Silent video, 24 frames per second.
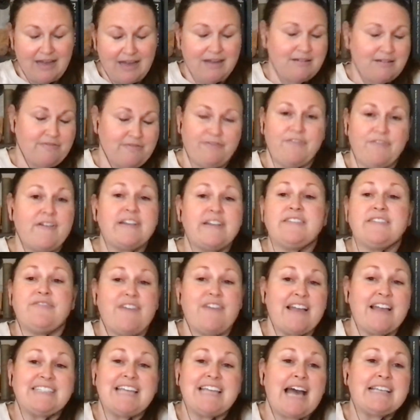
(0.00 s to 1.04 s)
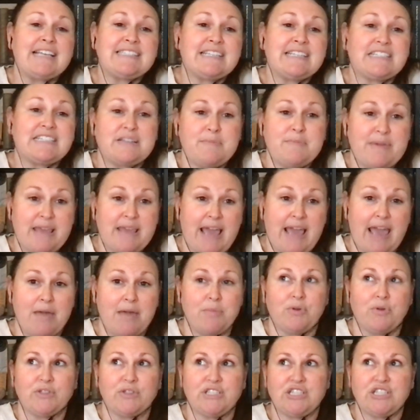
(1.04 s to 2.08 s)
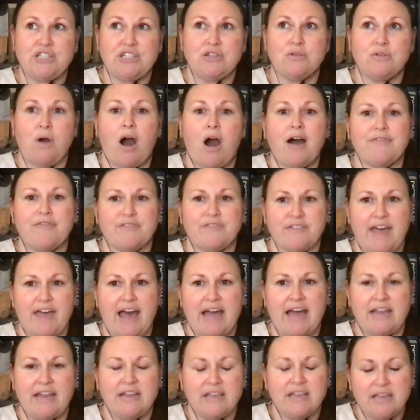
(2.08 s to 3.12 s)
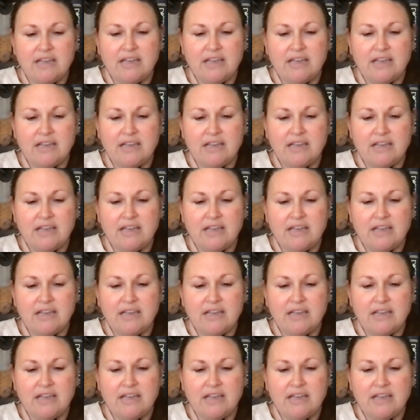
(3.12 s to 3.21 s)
fantastic to be able to offer that